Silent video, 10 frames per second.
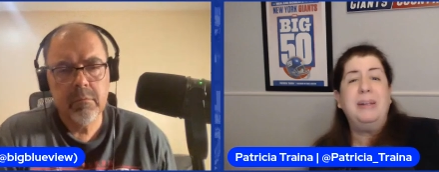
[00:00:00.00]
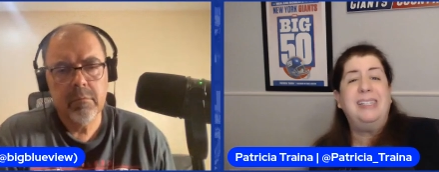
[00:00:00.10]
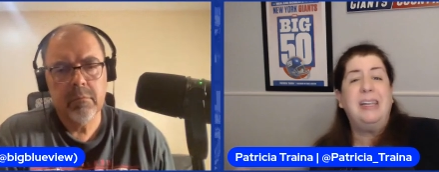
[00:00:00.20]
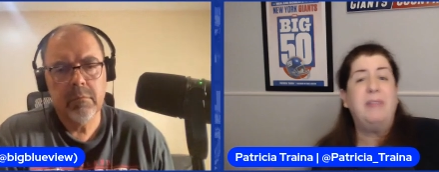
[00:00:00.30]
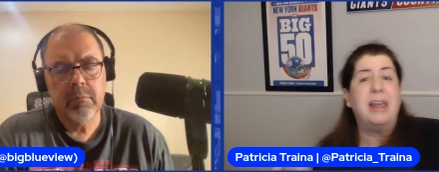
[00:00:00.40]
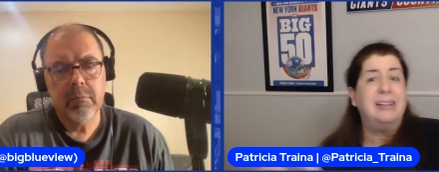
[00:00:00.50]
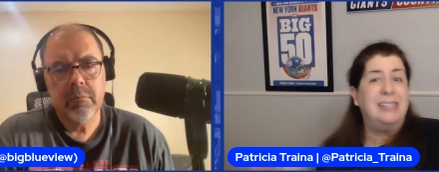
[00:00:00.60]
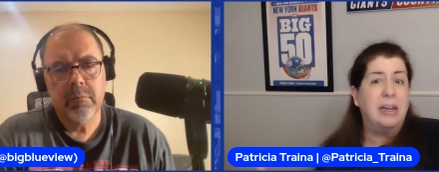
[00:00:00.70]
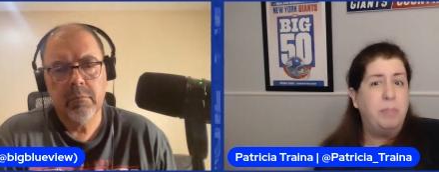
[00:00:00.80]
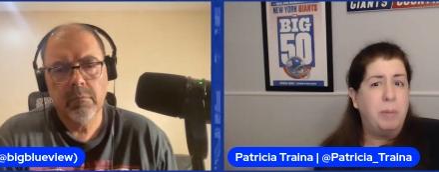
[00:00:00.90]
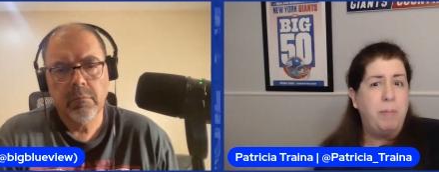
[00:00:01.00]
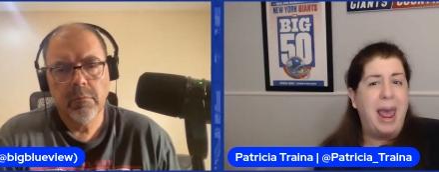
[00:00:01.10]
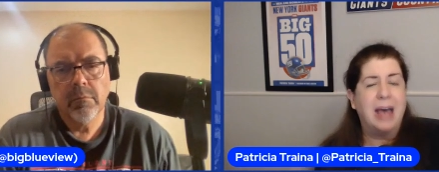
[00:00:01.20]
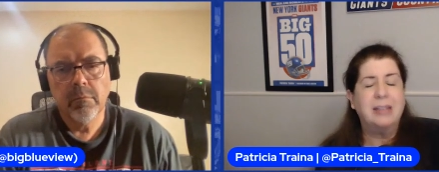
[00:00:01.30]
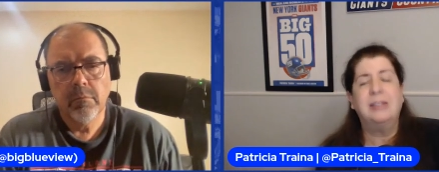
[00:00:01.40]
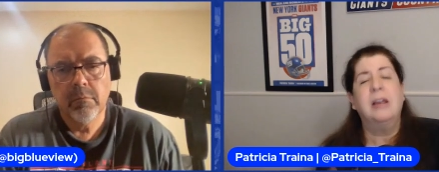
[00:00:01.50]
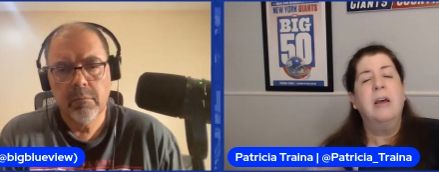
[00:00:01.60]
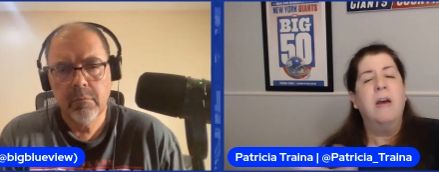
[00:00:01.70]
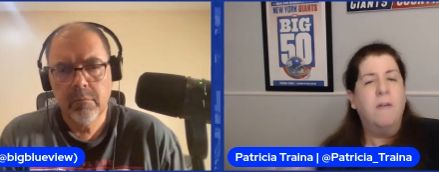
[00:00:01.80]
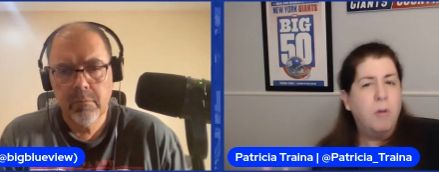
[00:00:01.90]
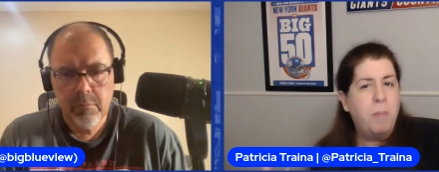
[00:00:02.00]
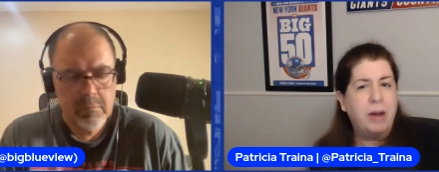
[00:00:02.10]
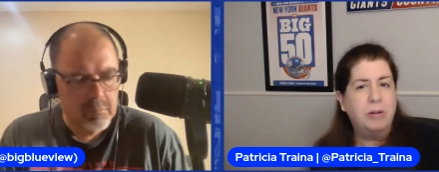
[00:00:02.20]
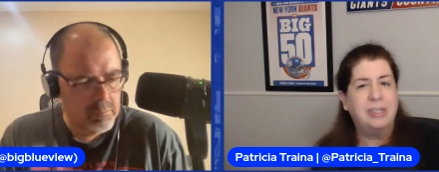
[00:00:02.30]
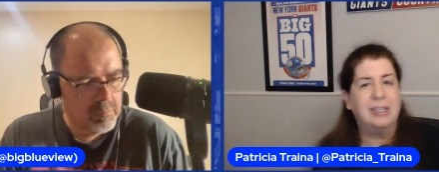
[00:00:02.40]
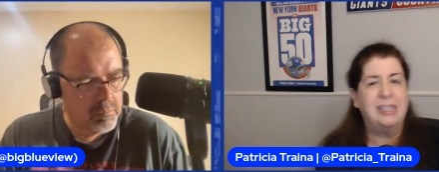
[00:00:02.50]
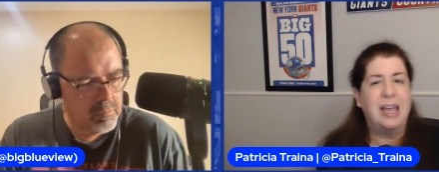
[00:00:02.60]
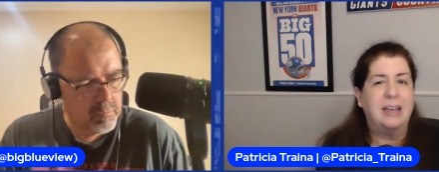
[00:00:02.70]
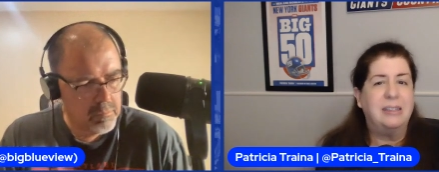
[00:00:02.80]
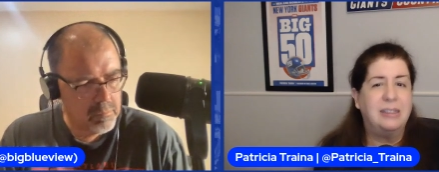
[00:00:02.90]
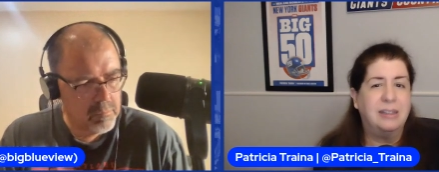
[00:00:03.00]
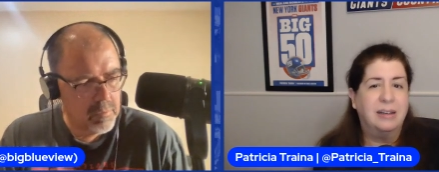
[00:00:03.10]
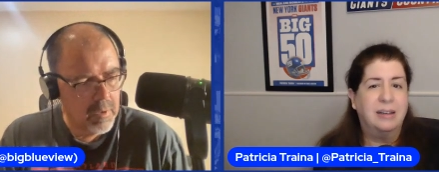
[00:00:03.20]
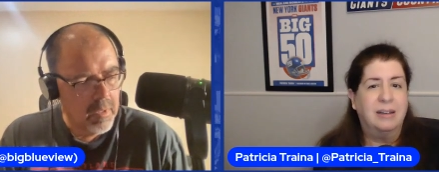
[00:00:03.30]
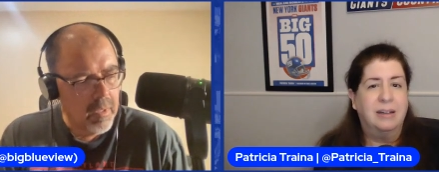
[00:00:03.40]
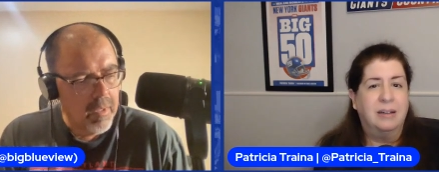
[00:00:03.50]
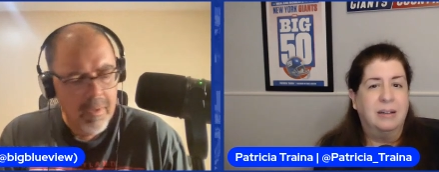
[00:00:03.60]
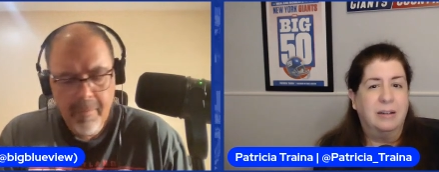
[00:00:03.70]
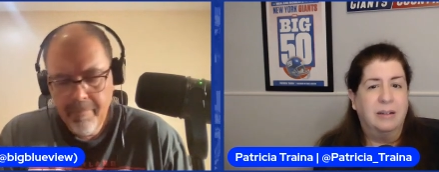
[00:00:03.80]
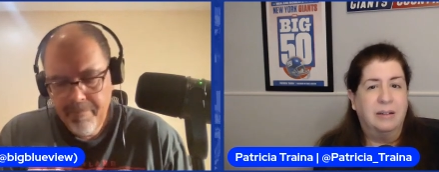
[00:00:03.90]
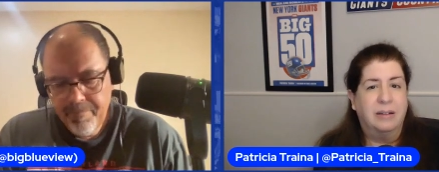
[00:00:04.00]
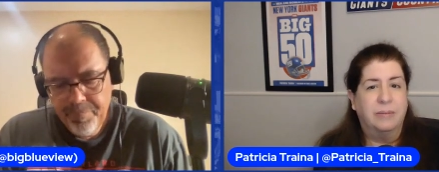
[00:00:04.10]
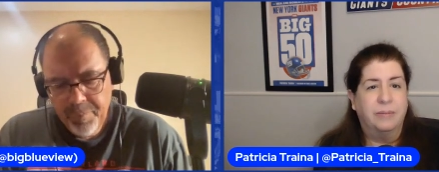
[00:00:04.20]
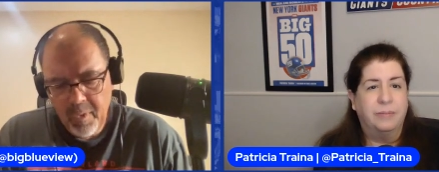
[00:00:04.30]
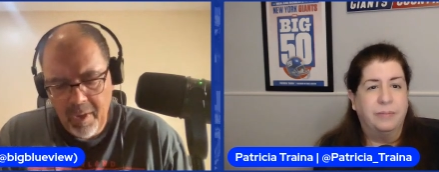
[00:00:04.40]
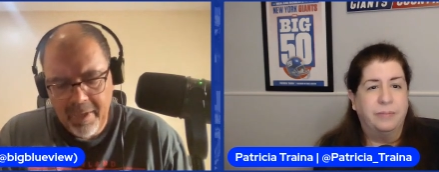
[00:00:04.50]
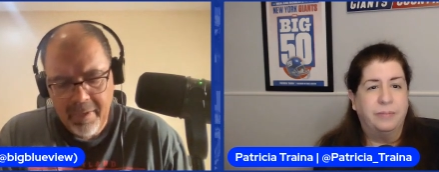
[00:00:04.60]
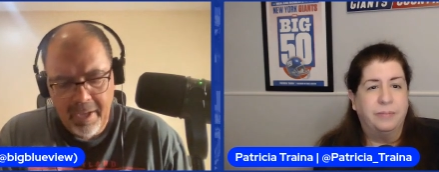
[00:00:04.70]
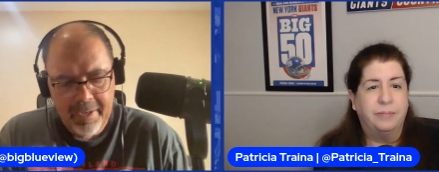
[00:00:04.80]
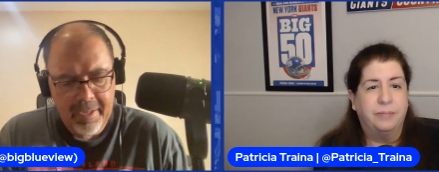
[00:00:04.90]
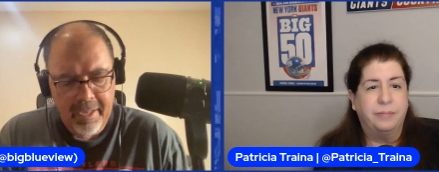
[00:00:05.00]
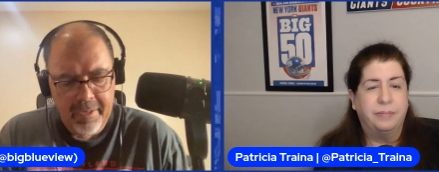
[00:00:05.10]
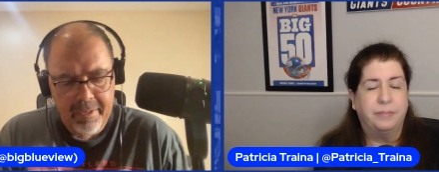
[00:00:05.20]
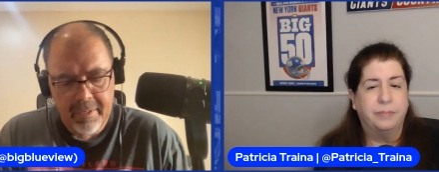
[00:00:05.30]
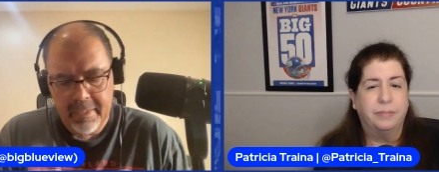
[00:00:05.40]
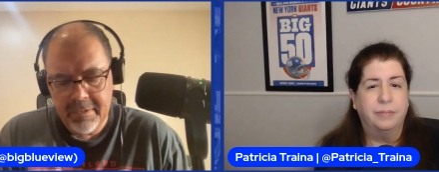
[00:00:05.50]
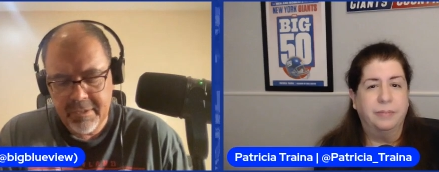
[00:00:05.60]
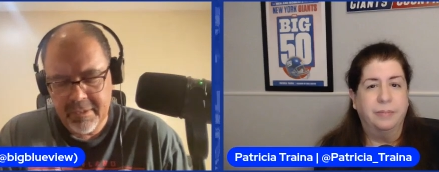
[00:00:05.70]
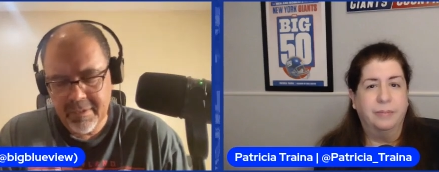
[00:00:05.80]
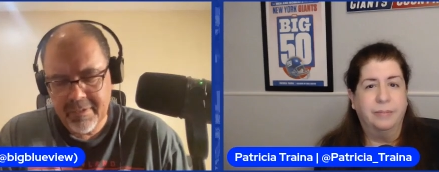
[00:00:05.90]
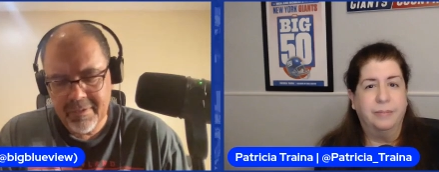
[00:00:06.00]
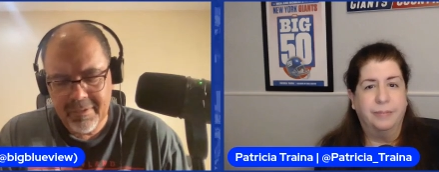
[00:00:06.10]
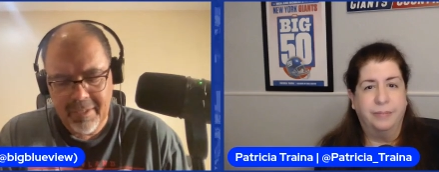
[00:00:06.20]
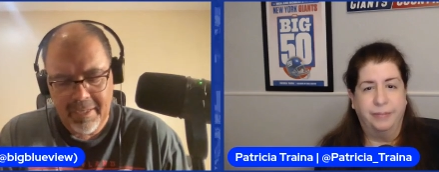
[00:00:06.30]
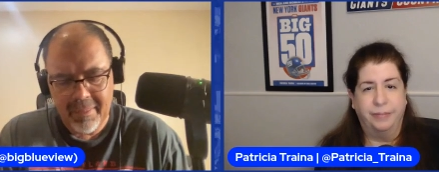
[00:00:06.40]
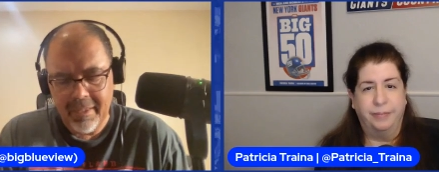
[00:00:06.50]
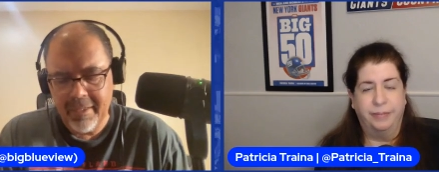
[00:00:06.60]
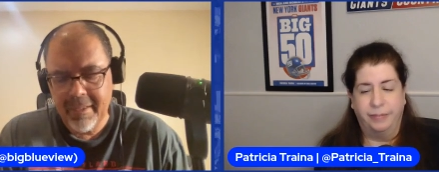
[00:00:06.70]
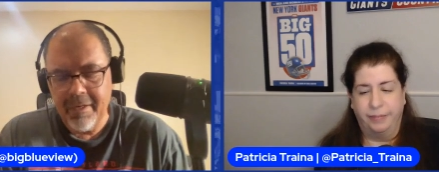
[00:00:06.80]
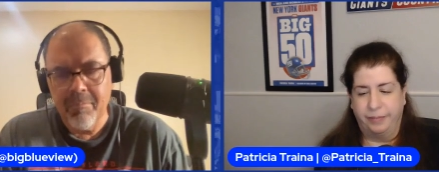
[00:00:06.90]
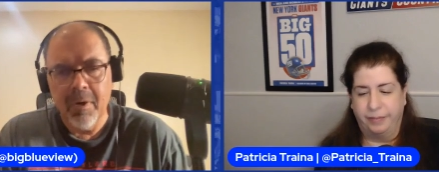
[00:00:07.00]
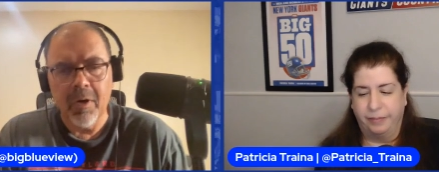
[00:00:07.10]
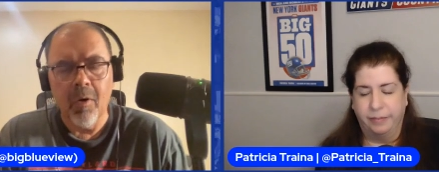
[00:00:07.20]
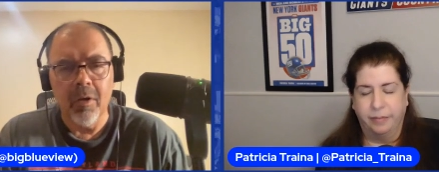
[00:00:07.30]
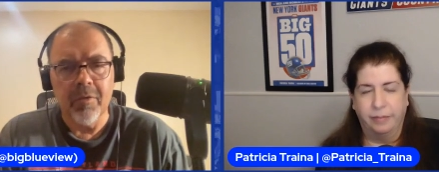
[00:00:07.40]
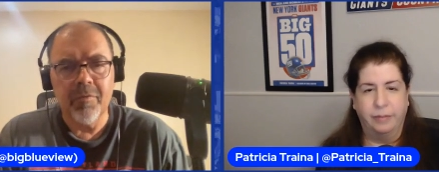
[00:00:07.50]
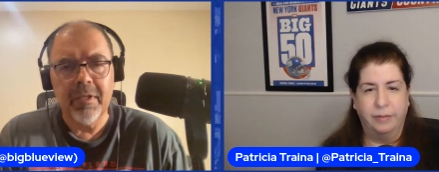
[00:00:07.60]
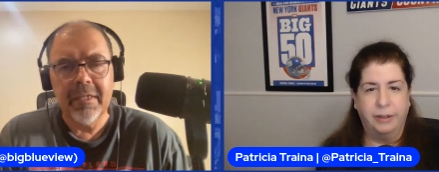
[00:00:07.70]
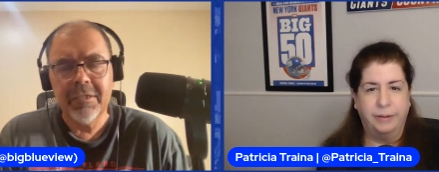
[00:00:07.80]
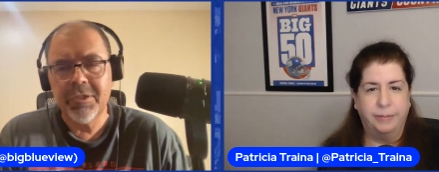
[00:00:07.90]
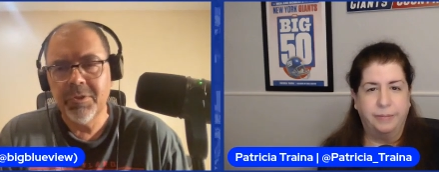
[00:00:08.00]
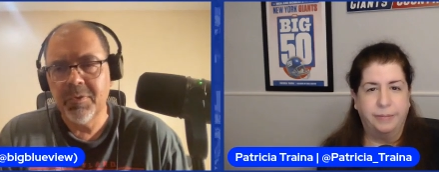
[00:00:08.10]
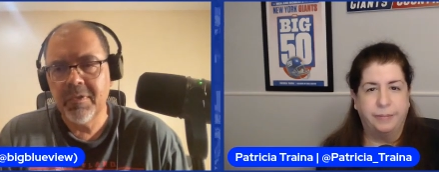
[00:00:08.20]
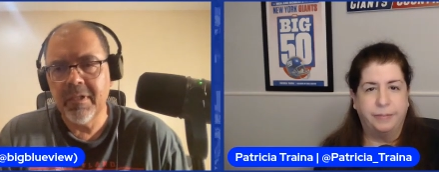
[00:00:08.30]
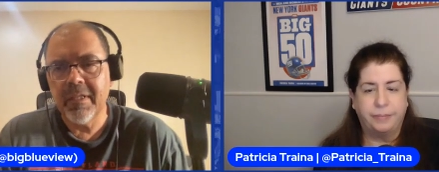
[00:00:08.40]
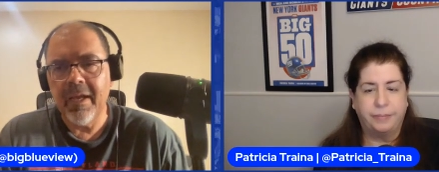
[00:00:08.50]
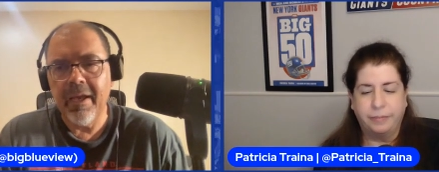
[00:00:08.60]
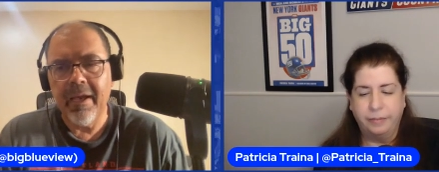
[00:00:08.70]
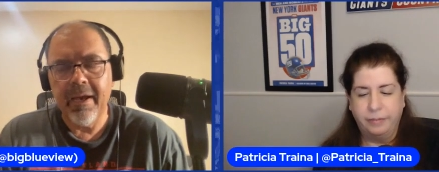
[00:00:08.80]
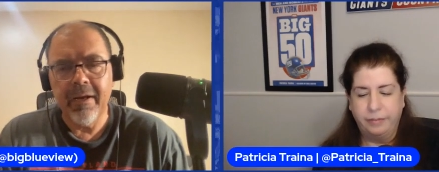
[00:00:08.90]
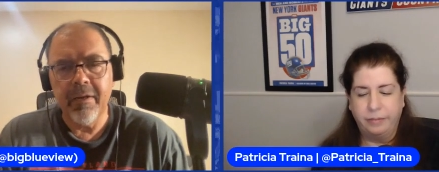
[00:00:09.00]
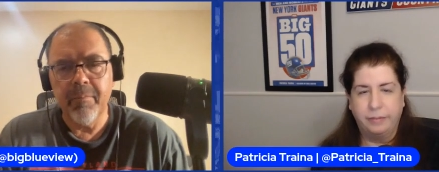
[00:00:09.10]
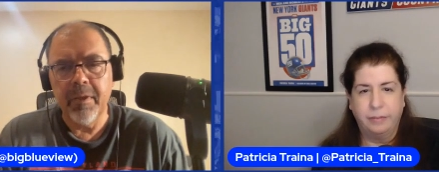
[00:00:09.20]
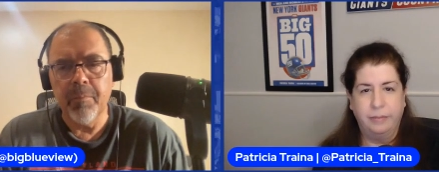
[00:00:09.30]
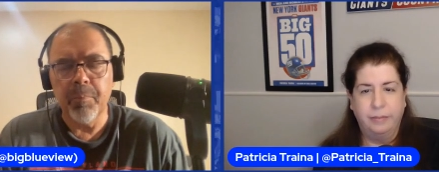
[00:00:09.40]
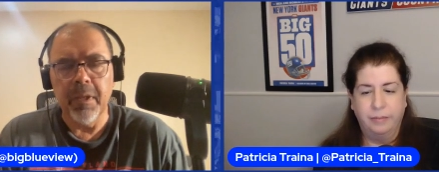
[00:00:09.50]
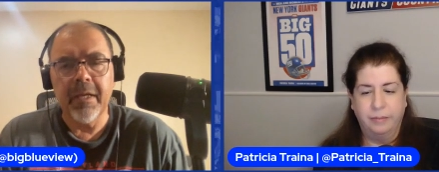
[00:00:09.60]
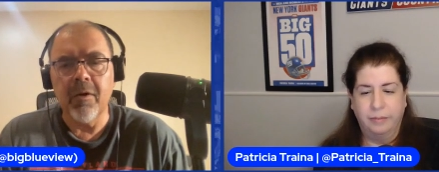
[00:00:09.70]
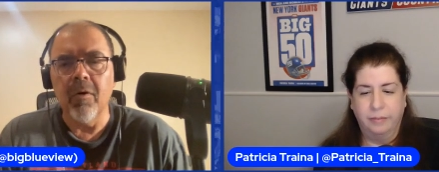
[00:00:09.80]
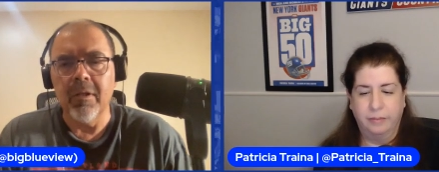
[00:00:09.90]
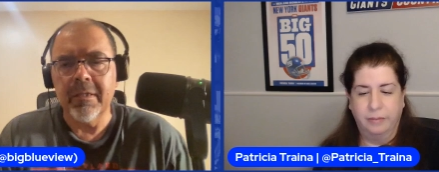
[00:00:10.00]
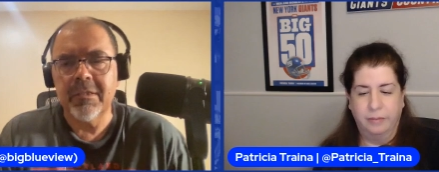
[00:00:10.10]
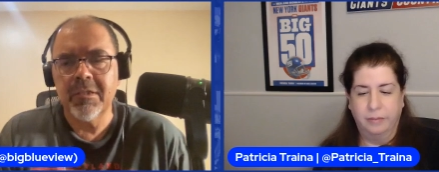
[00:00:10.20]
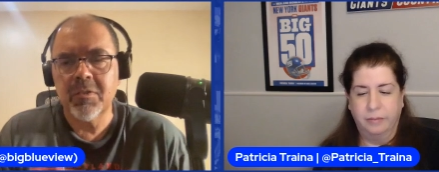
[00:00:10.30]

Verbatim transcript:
Speaker 1: see if they could set up the pass for better success.
Speaker 2: No, I, I get it. I just I think that among all of the issues that they had, I mean, the play calling